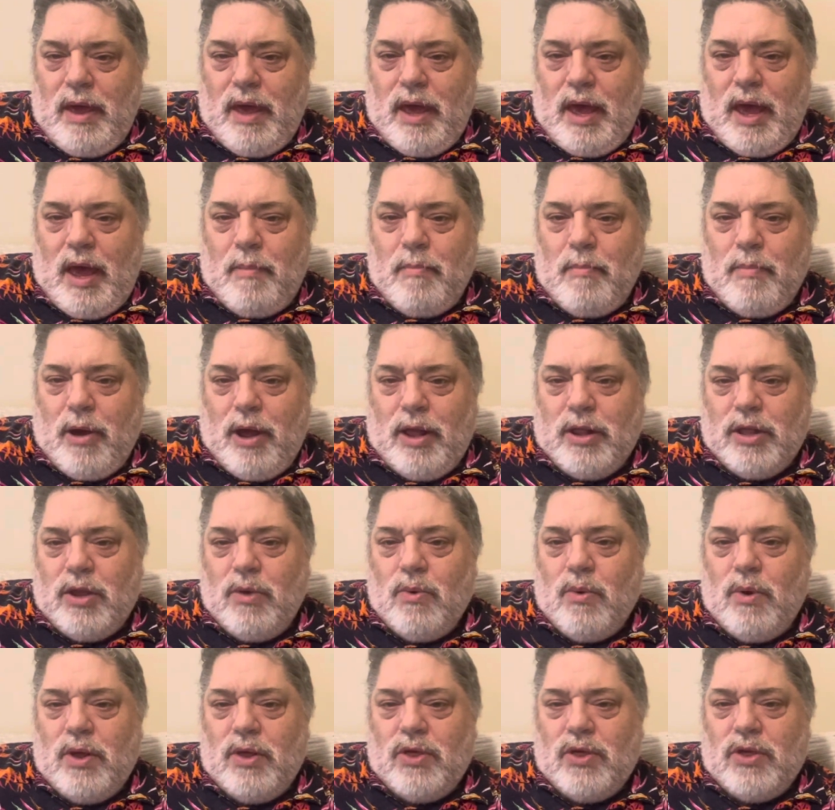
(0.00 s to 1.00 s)
And by
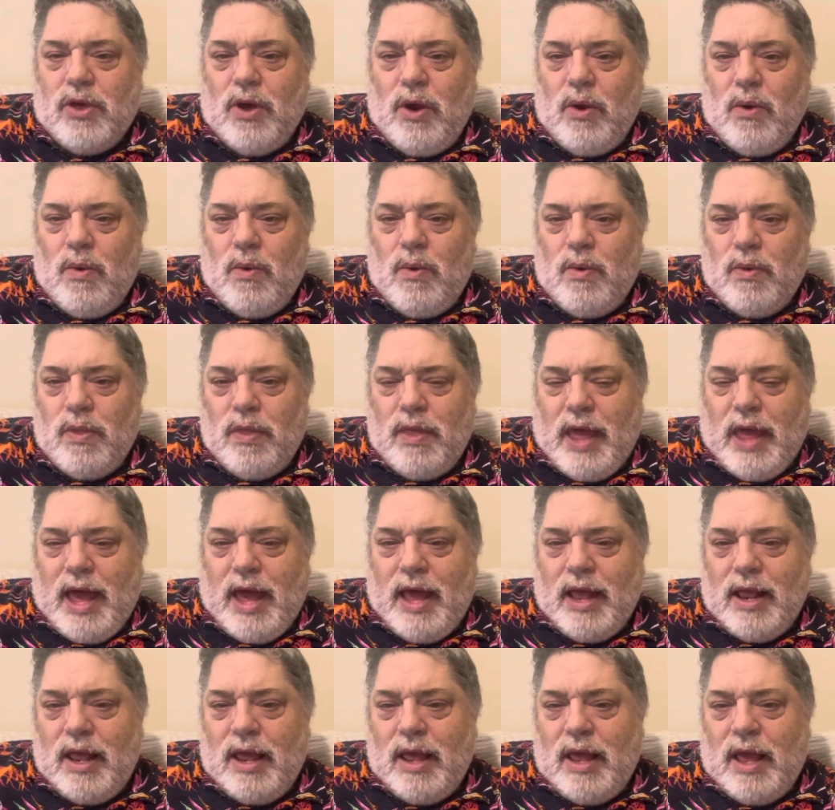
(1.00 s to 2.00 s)
doing so,
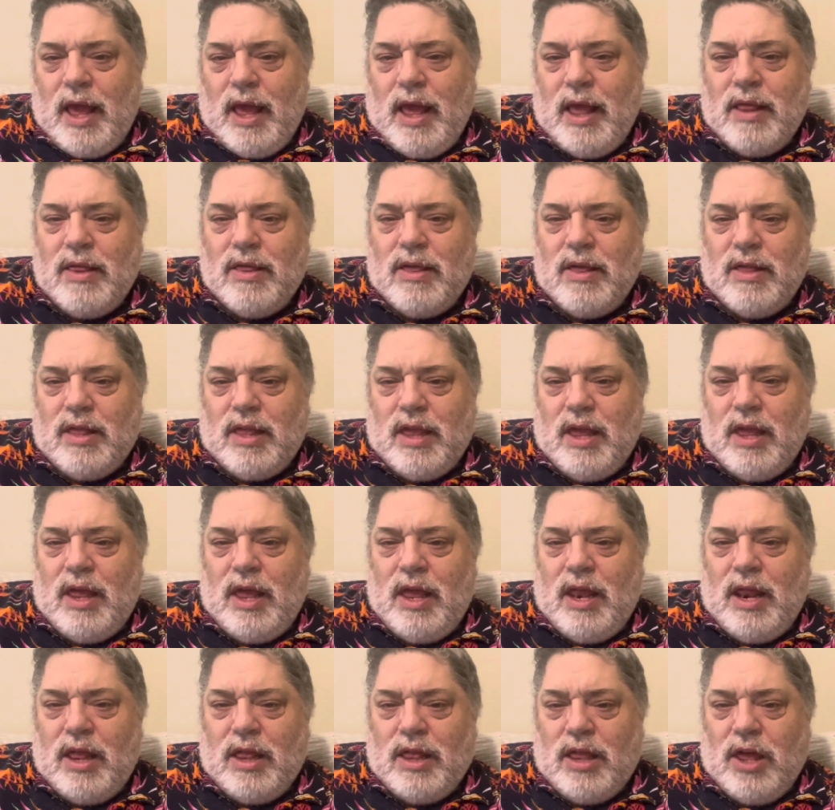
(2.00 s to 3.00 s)
that adds
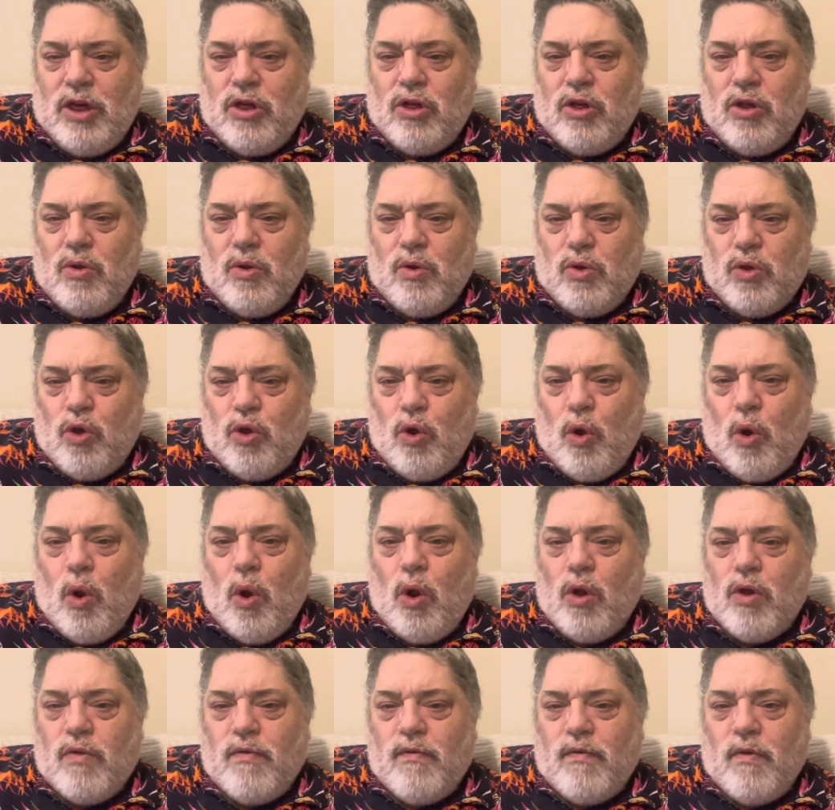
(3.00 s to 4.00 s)
an additional
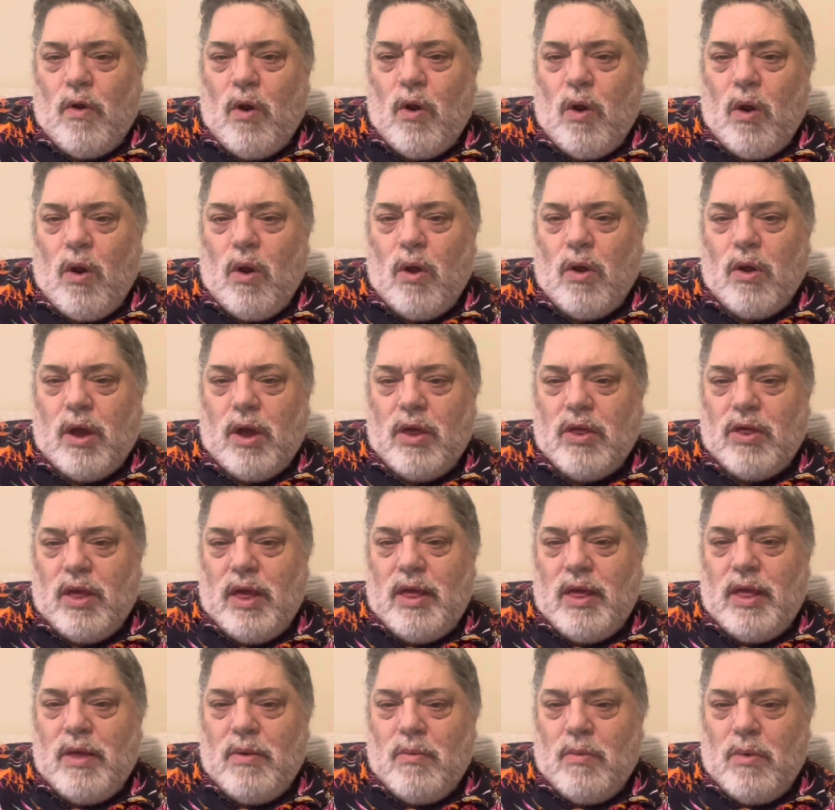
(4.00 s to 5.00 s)
charge for her because
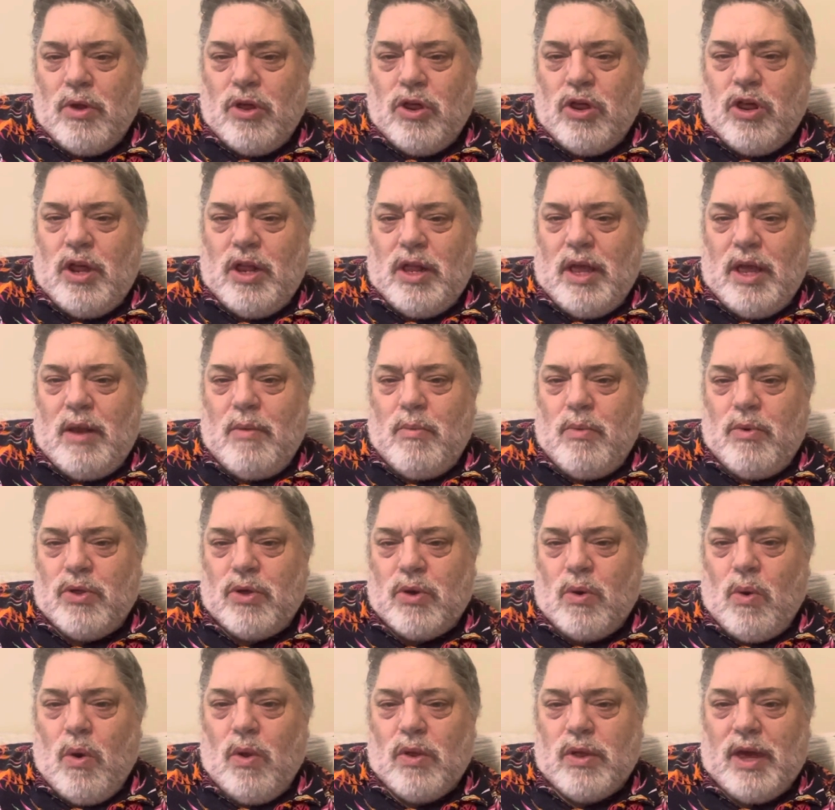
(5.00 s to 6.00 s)
what she did was
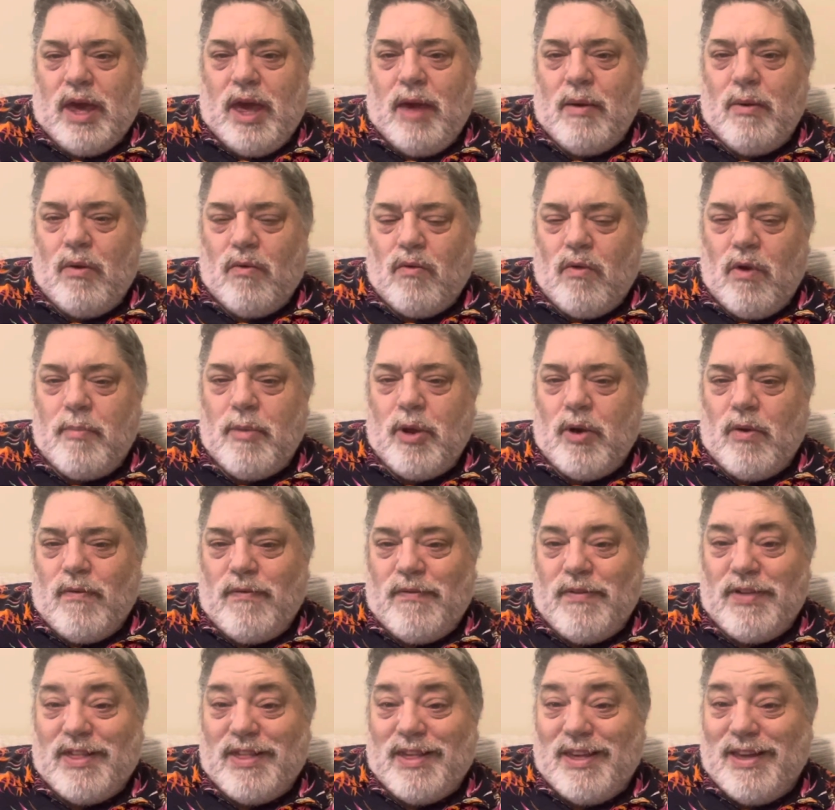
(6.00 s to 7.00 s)
called criminal
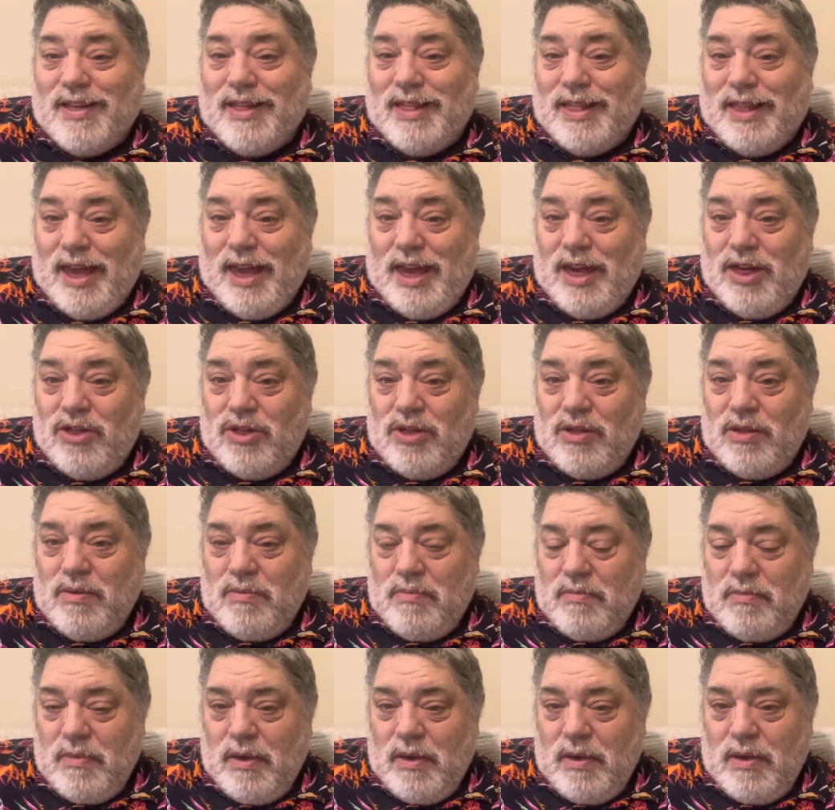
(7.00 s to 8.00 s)
facilitation,
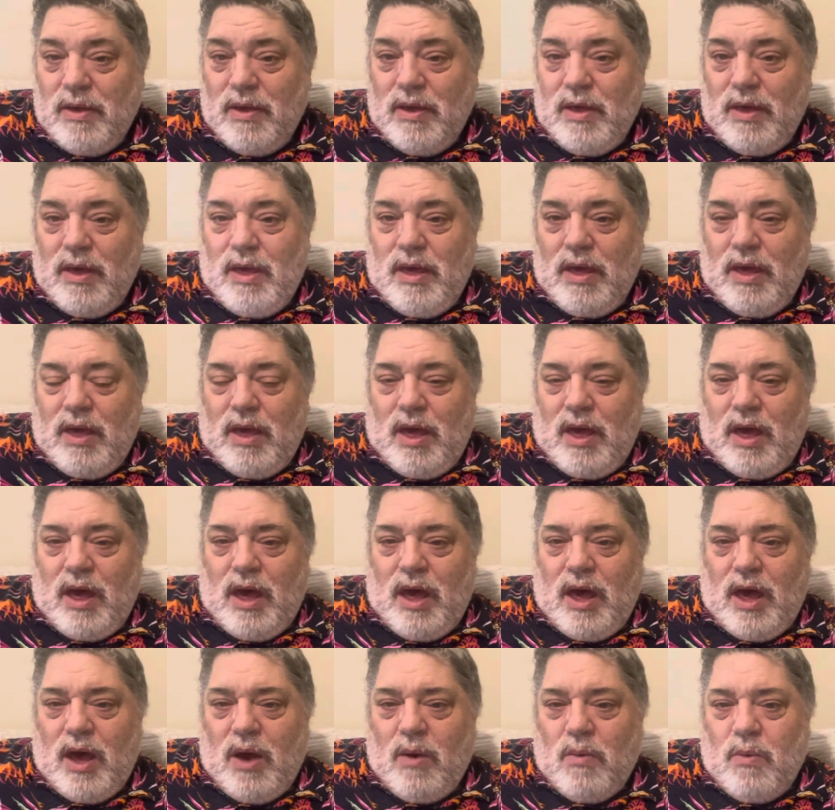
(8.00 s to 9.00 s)

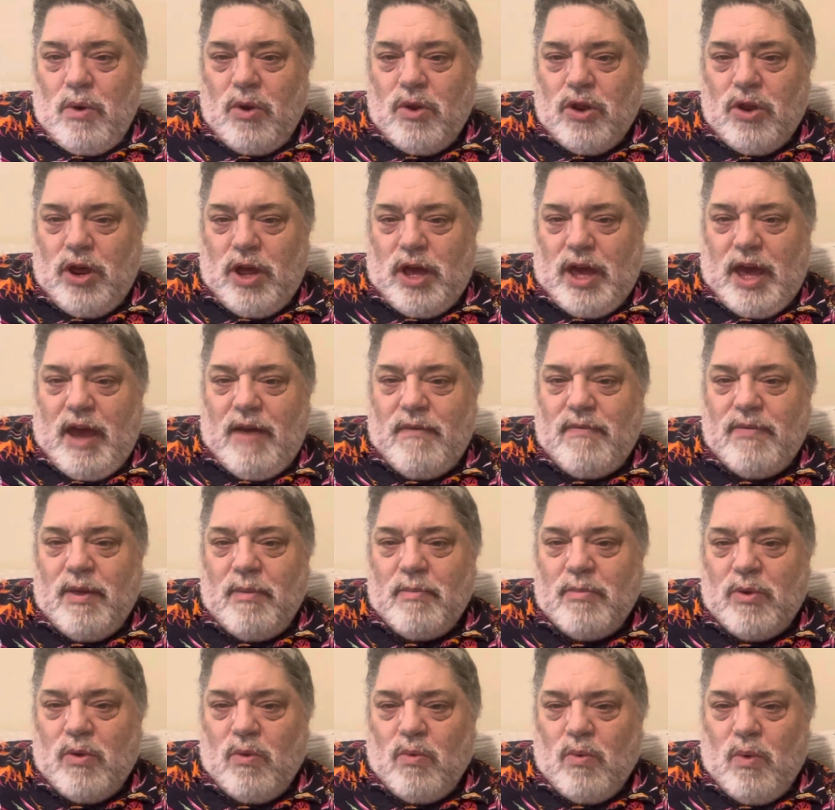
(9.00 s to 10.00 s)
uh, where she gave
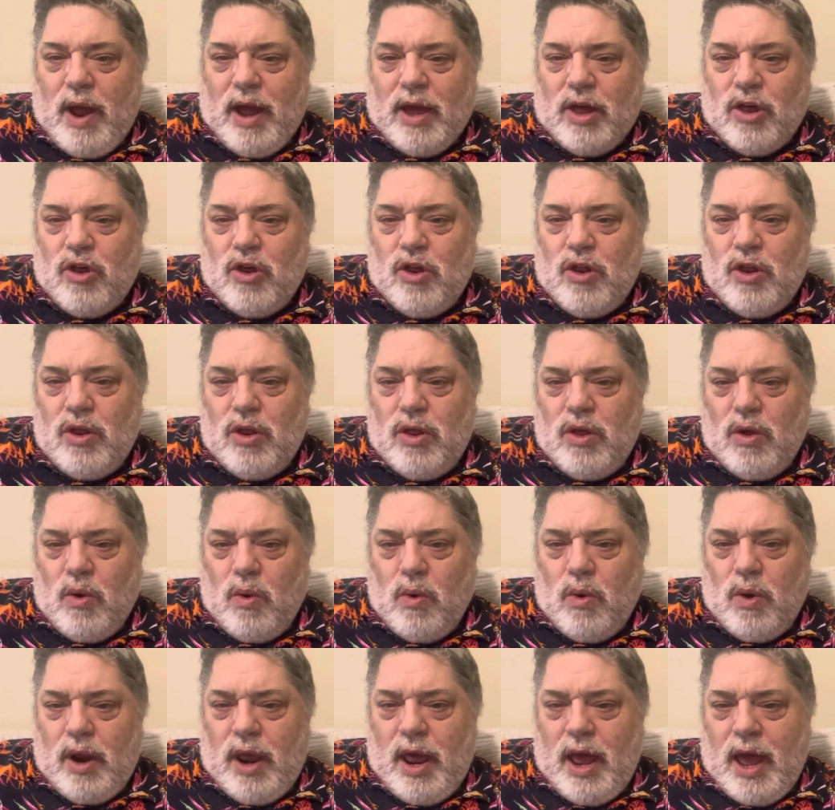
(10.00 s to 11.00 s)
them direction
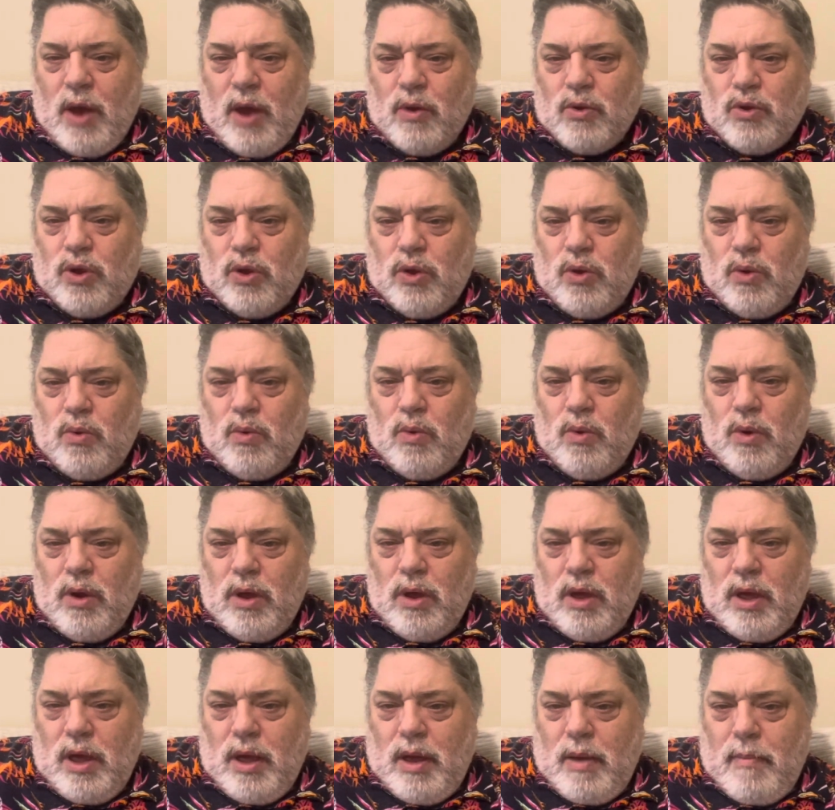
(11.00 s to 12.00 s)
on how to
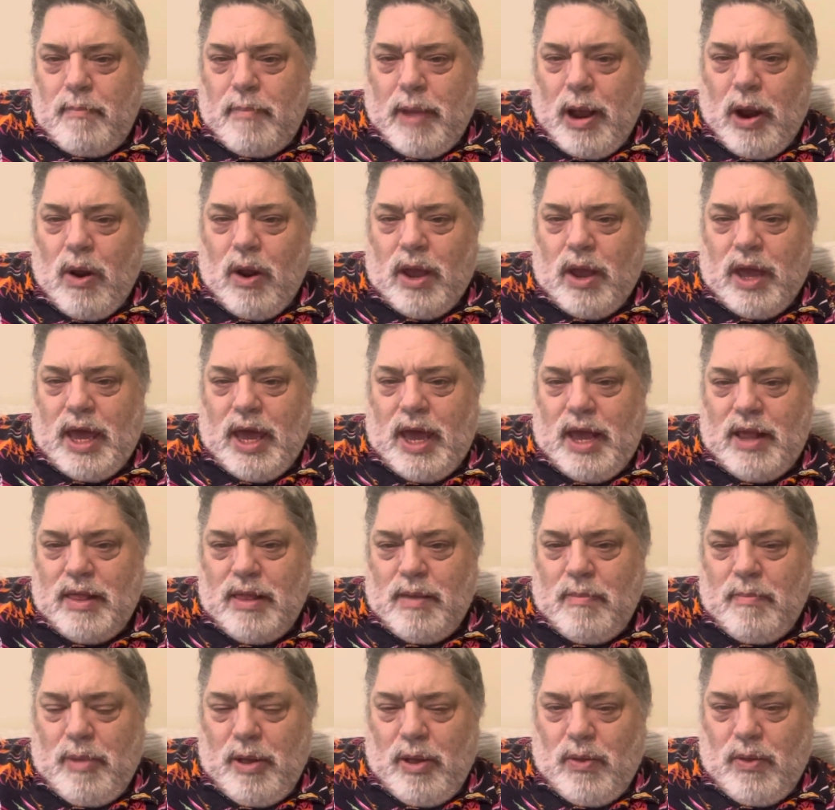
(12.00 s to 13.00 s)
barricade
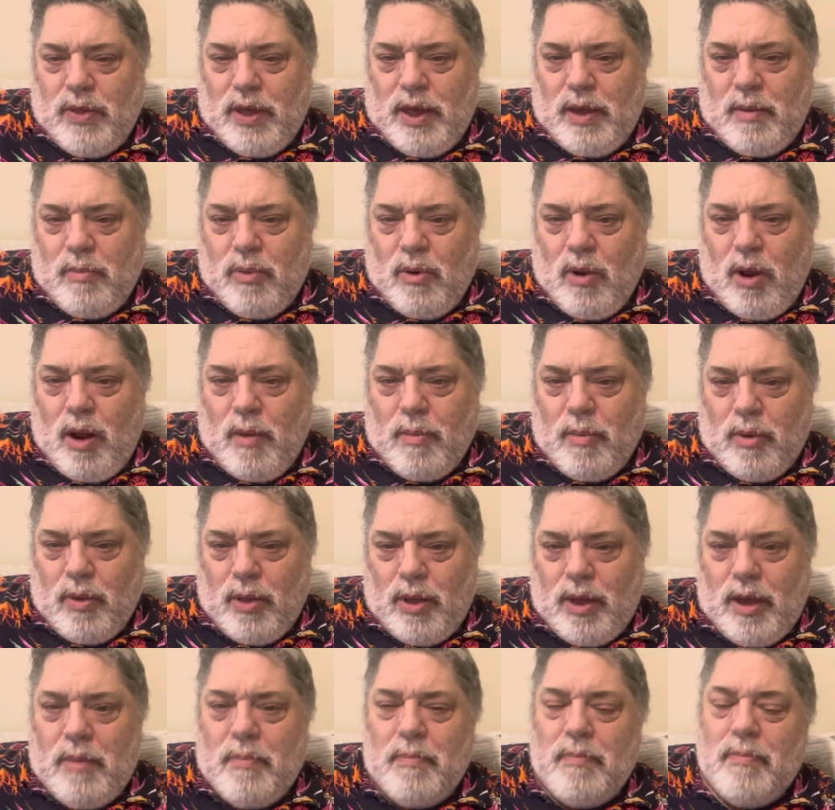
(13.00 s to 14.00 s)
the building
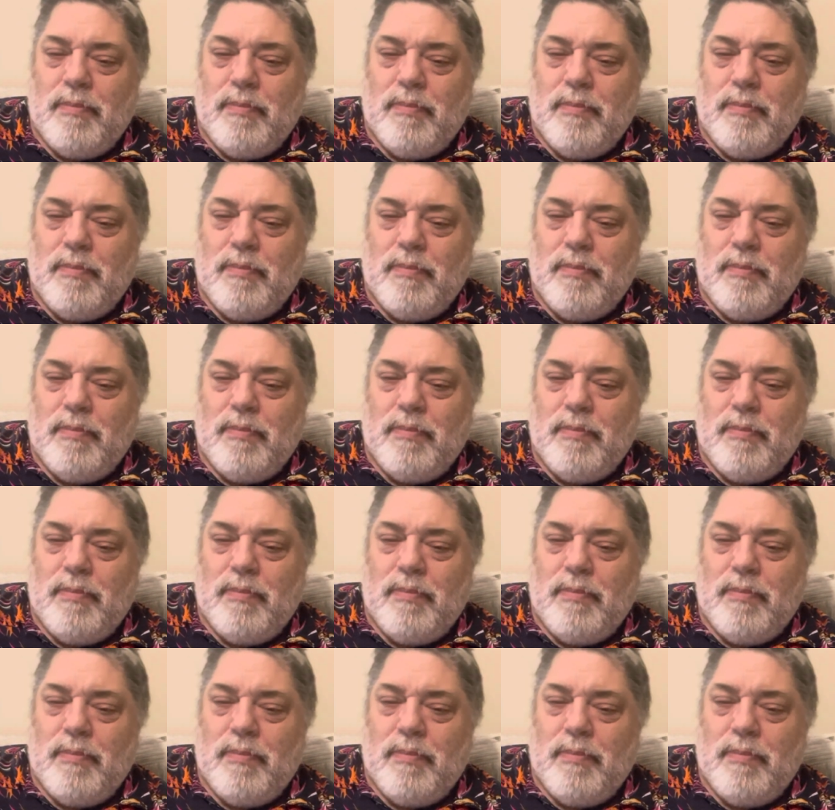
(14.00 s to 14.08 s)
properly.